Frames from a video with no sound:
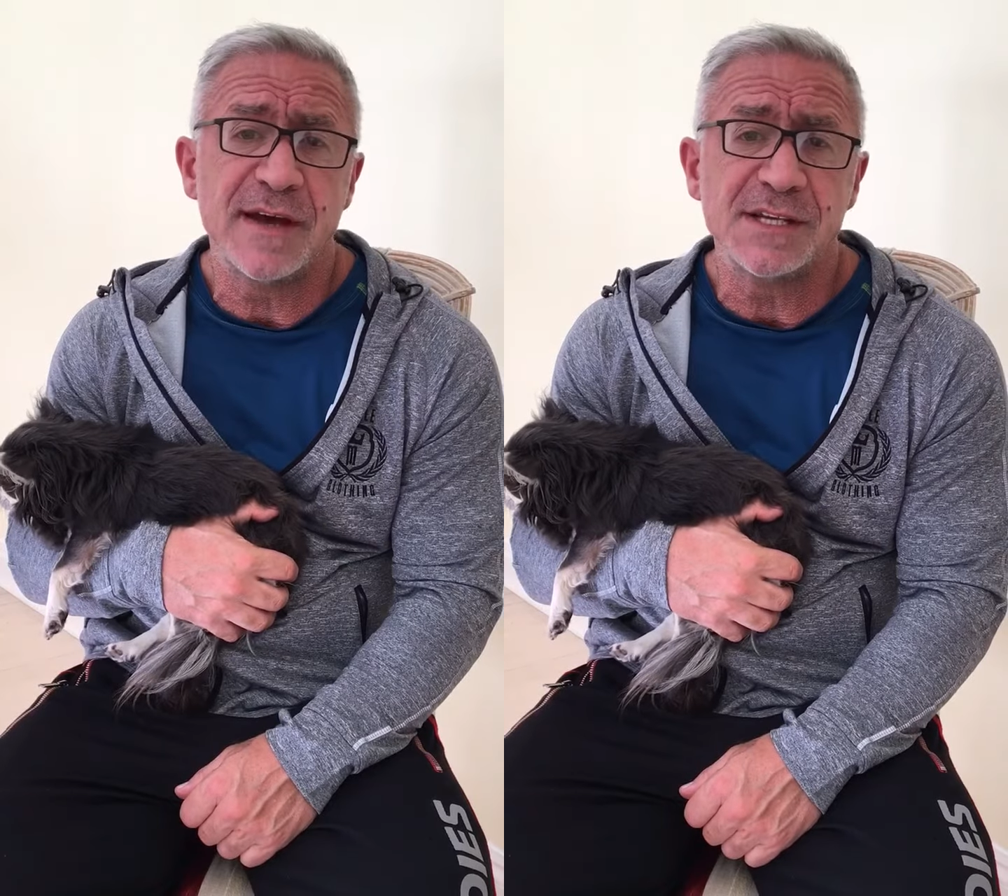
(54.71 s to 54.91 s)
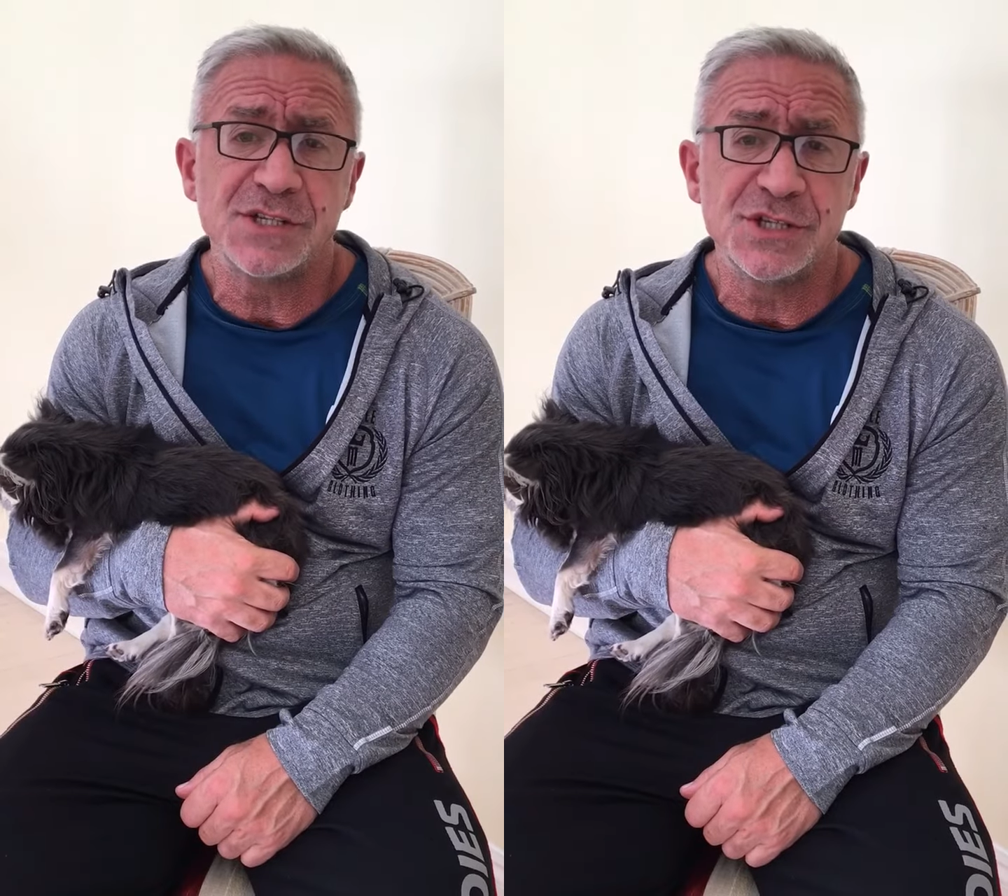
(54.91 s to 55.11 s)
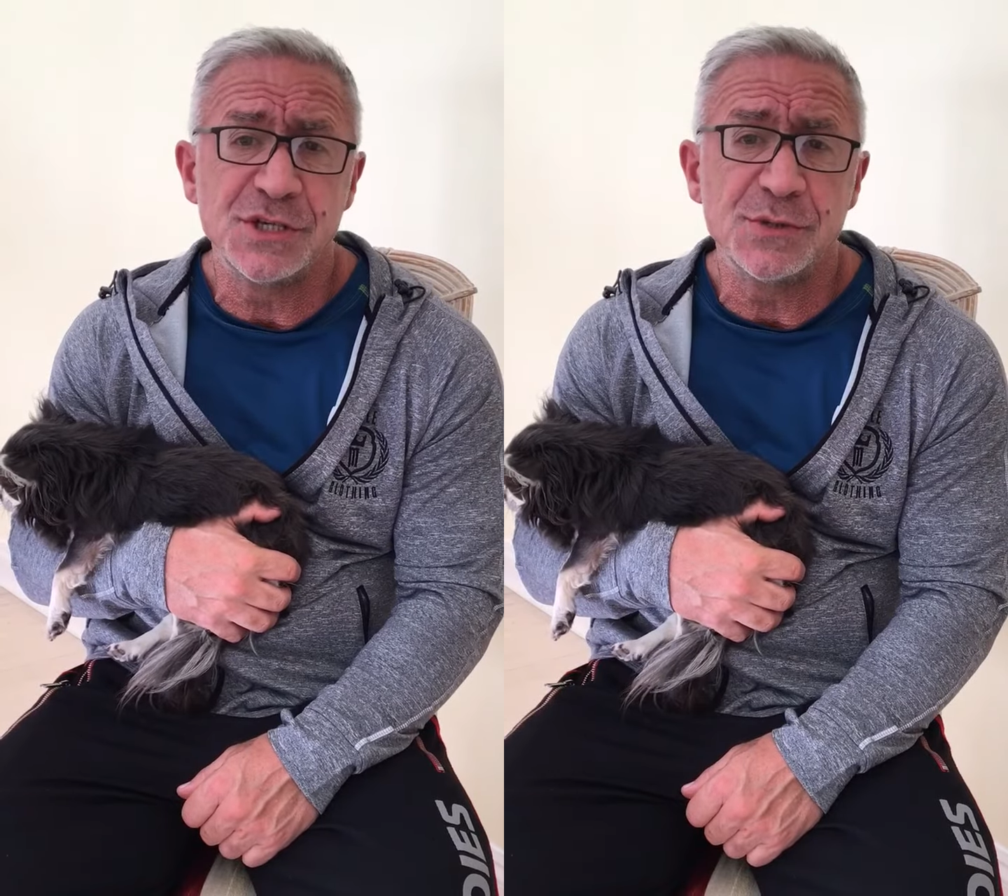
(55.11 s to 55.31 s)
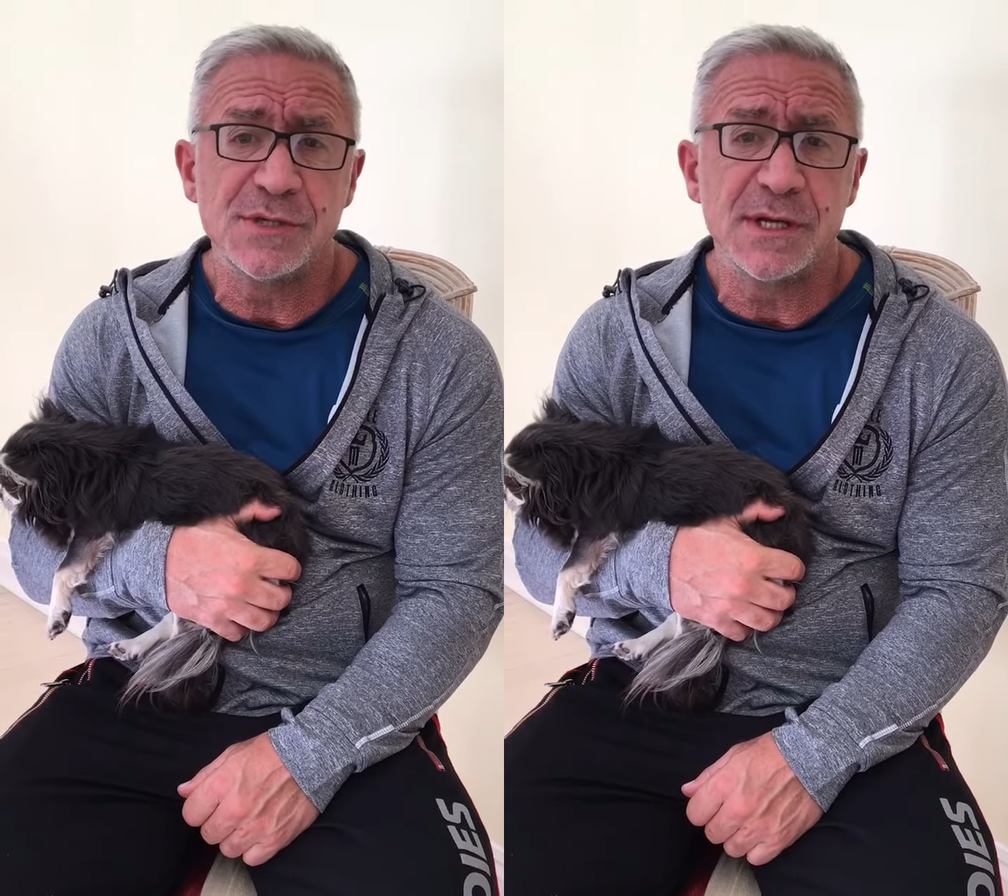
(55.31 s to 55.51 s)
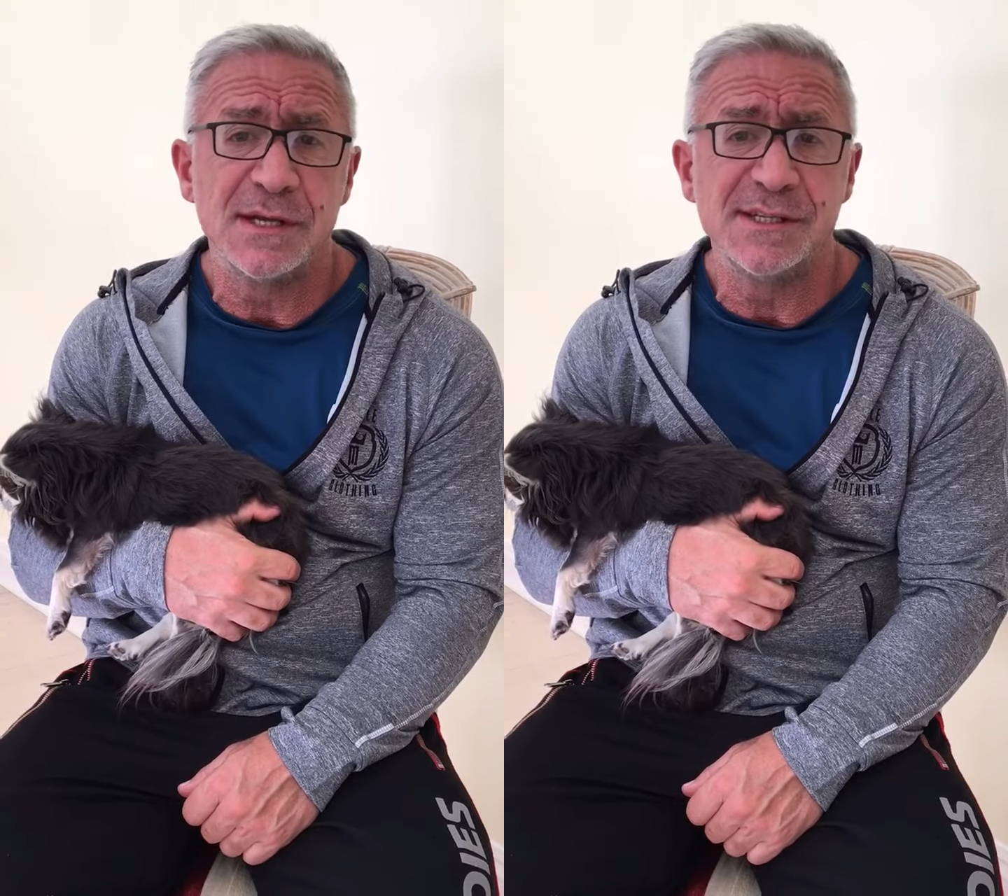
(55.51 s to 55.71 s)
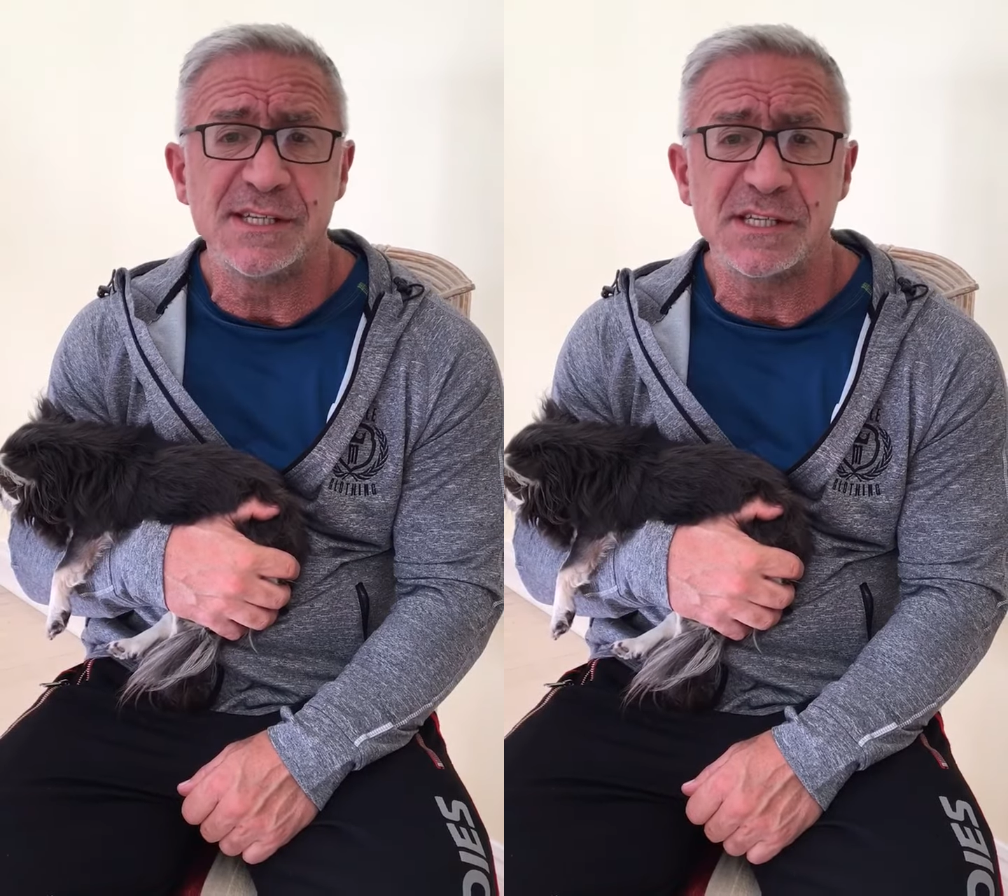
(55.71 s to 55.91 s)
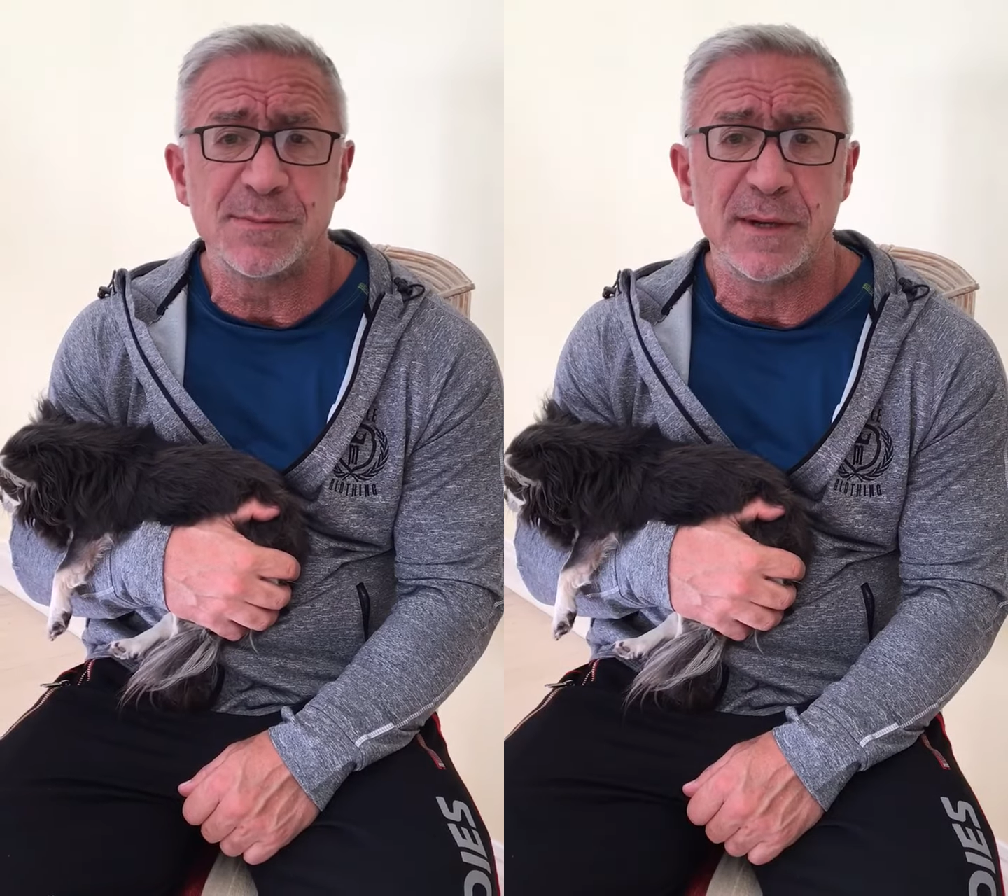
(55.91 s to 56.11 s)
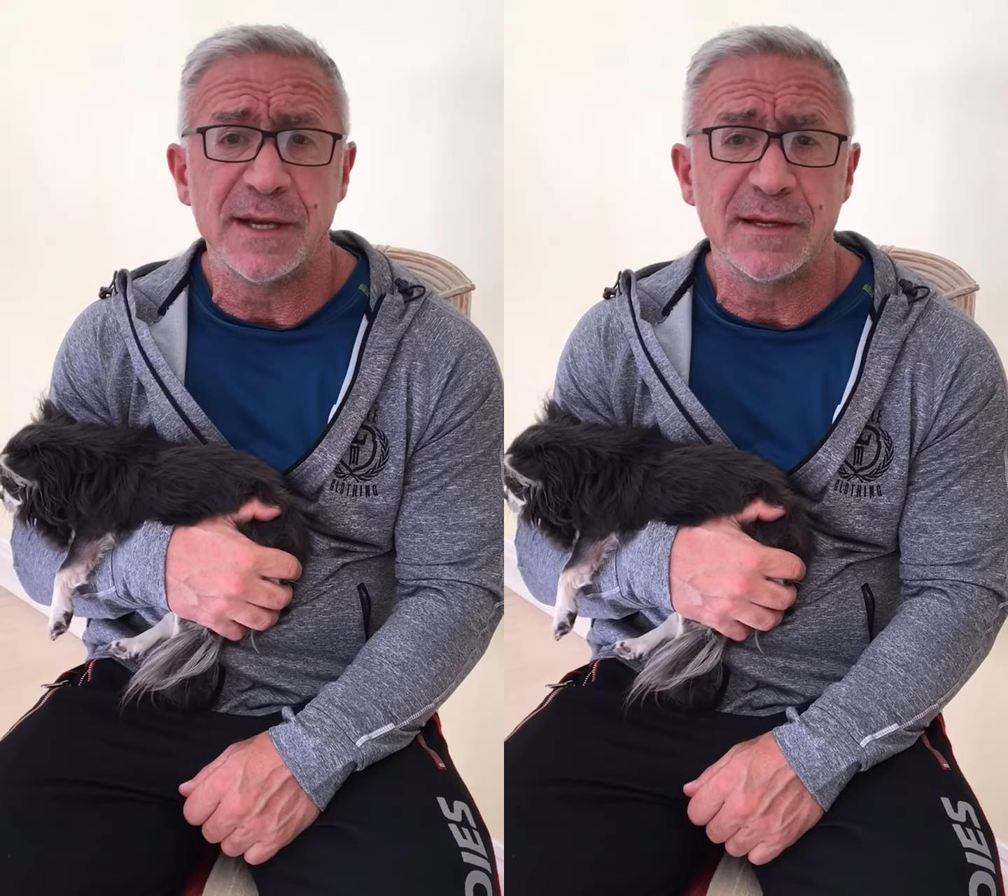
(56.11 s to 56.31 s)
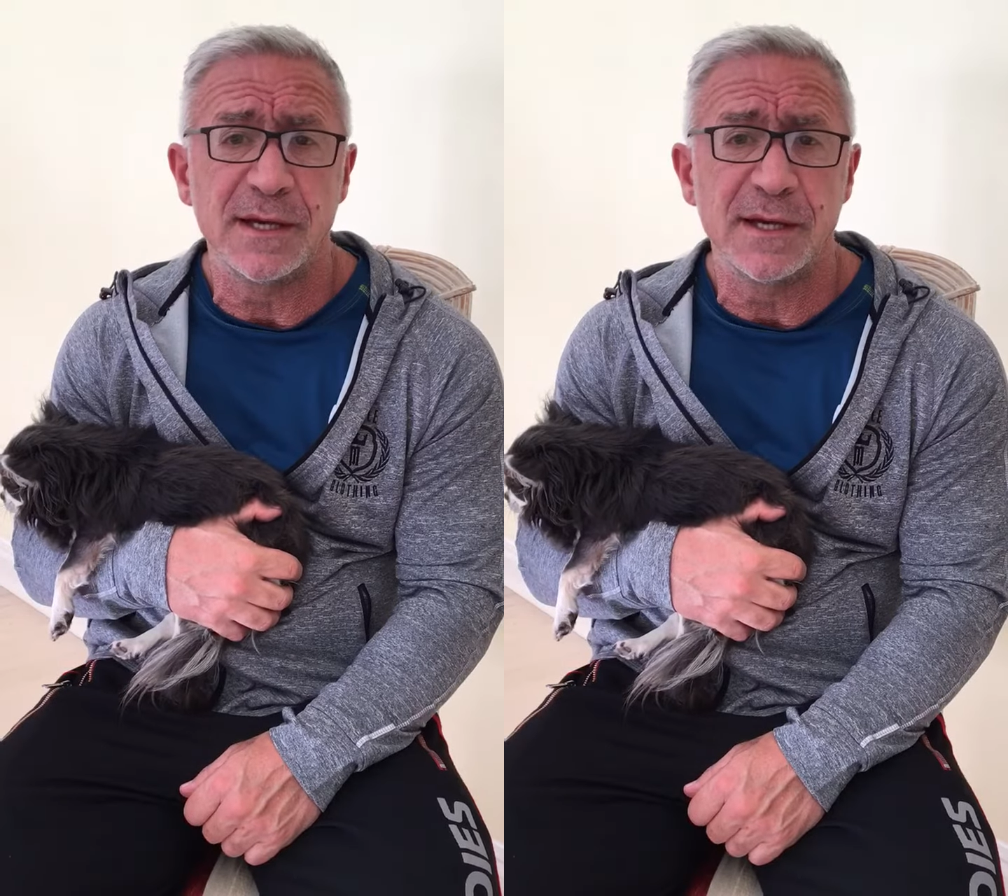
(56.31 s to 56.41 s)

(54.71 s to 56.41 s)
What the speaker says: attitude and discipline.